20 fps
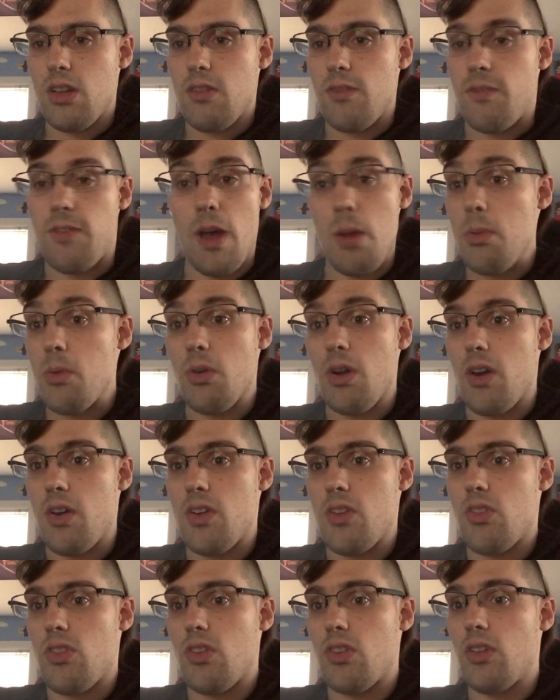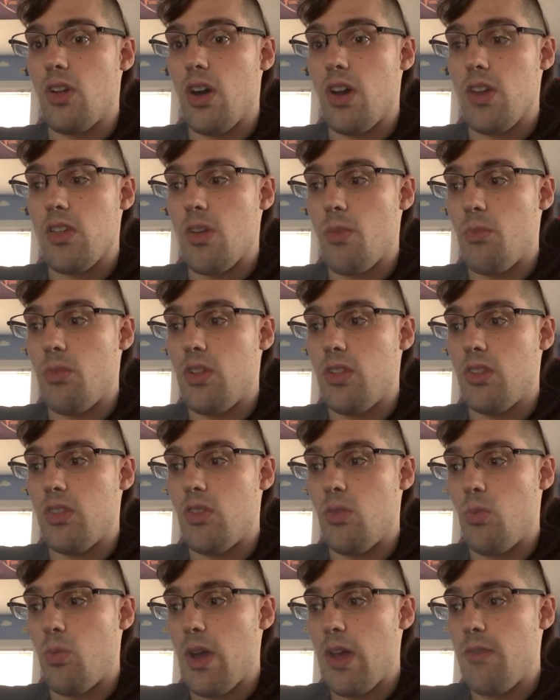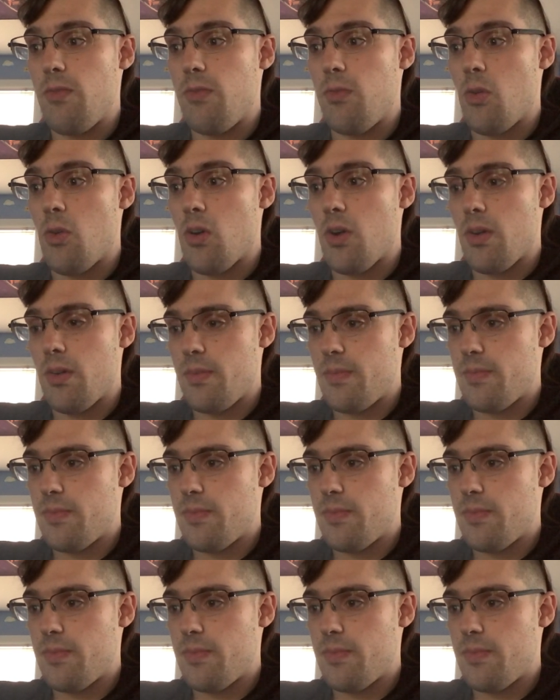February is the longest I'm willing to wait for.